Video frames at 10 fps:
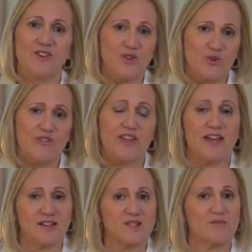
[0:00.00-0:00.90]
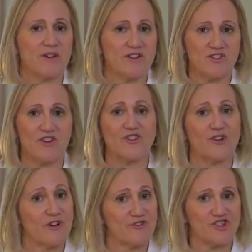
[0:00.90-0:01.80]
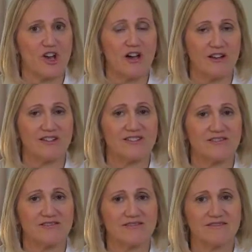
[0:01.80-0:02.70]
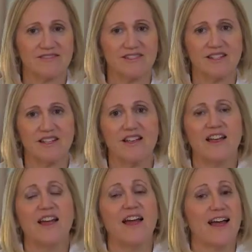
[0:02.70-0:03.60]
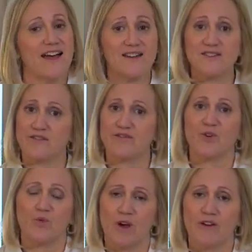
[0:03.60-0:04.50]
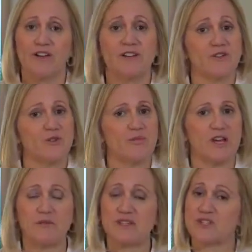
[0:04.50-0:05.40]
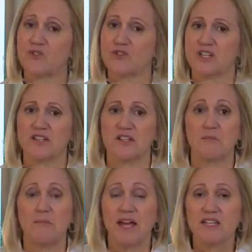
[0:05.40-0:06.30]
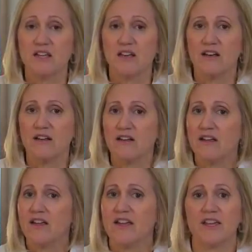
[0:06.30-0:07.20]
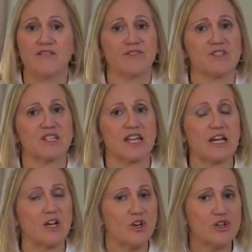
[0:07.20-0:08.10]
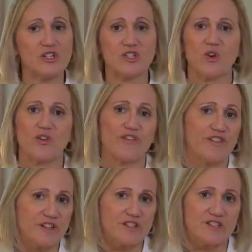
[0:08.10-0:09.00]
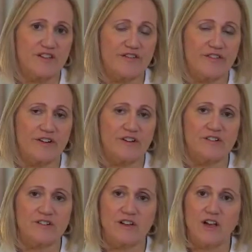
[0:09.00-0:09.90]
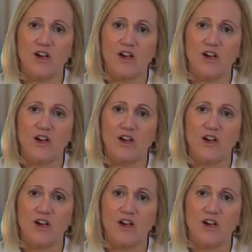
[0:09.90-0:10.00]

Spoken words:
You're the expert on your own child. And if you're worried that your baby's not getting better, if the skin looks or feels different,